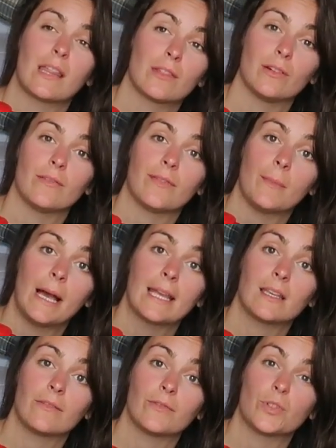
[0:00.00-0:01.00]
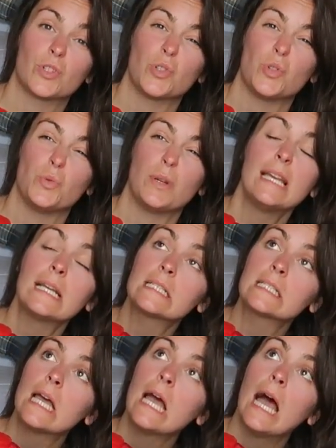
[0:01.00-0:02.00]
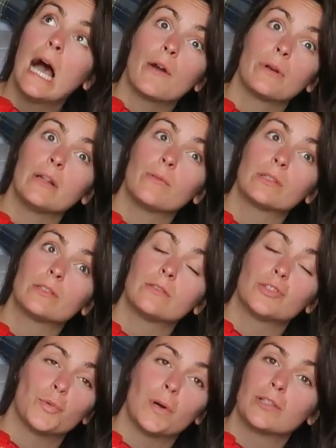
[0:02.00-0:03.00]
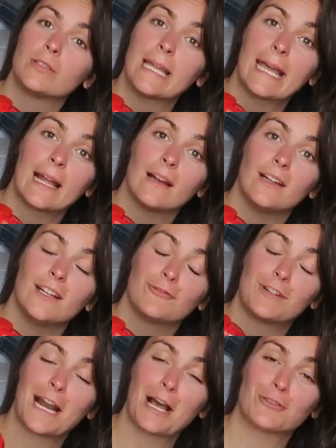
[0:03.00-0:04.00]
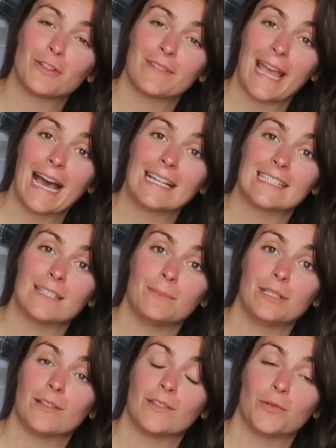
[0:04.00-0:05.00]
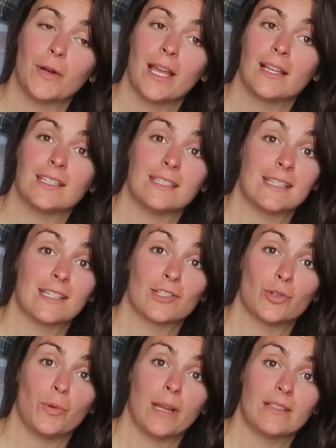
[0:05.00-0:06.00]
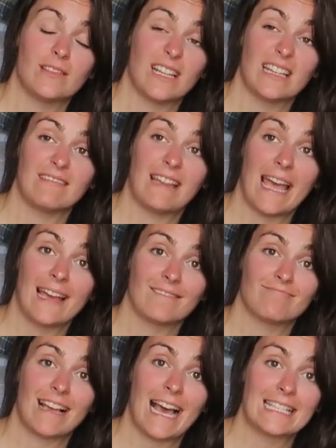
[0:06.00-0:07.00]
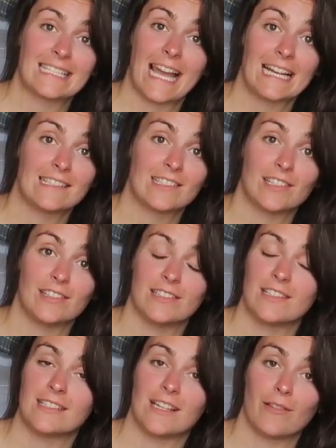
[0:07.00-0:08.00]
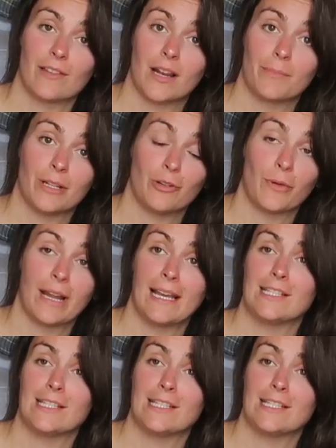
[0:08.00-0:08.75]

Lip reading: I thought if I'm hiking for 2 weeks, I really don't want to get run out of gas in the middle of the way, because there's no way to like get gas canister in the Southern Upland Way.